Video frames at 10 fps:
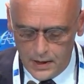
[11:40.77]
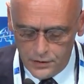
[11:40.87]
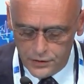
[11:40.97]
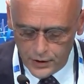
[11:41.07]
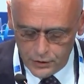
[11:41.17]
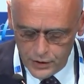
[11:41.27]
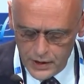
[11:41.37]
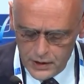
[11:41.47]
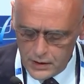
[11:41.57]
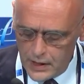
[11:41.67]
The
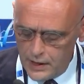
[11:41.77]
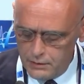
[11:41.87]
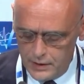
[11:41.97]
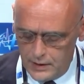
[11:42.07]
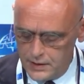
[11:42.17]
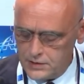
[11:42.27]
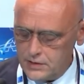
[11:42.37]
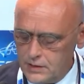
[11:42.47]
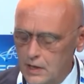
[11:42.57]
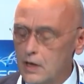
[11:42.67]
green
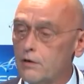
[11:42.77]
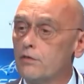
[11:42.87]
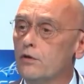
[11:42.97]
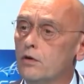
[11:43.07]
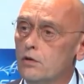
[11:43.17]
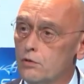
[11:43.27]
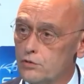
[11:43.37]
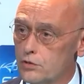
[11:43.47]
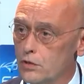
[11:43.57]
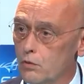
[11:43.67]
areas are
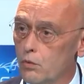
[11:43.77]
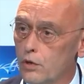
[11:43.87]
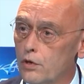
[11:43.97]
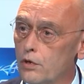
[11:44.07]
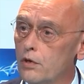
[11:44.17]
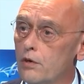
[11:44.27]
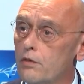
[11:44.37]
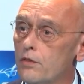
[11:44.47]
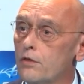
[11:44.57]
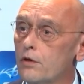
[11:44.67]
those where
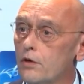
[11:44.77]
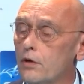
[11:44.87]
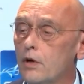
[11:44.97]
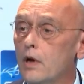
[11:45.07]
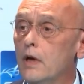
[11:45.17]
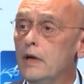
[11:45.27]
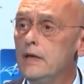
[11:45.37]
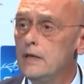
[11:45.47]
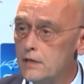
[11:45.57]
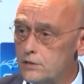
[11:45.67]
the
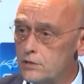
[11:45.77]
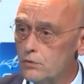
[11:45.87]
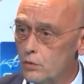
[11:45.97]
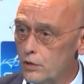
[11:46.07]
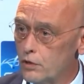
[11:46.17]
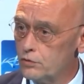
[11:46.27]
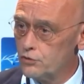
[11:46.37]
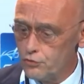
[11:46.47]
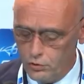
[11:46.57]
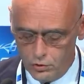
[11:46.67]
leaks were
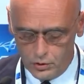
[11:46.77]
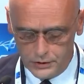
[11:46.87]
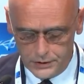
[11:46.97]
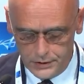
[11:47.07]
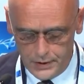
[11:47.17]
controlled.